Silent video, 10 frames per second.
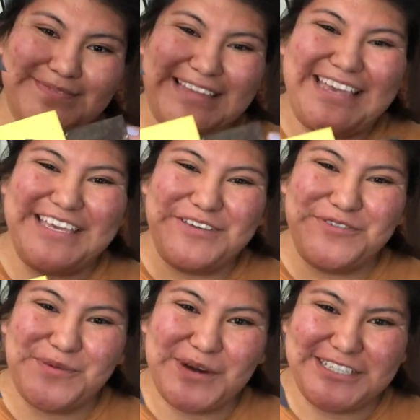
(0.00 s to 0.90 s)
Thank you
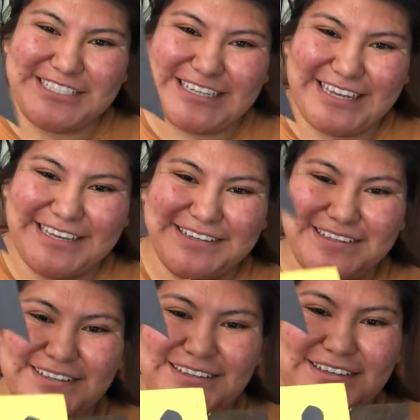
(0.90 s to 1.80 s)
for watching,
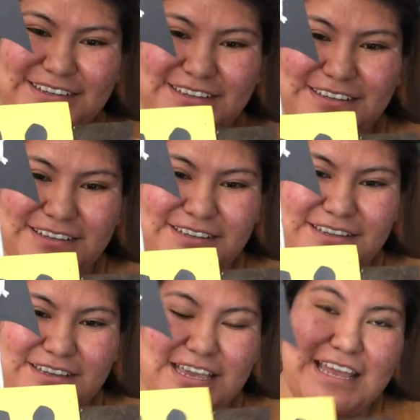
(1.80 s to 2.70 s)

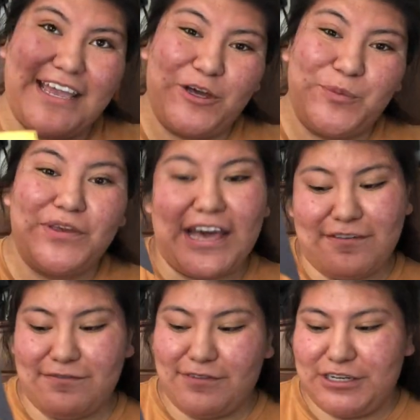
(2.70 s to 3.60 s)
and I hope you
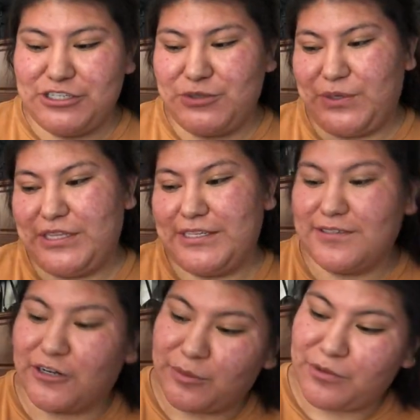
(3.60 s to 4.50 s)
have fun doing this art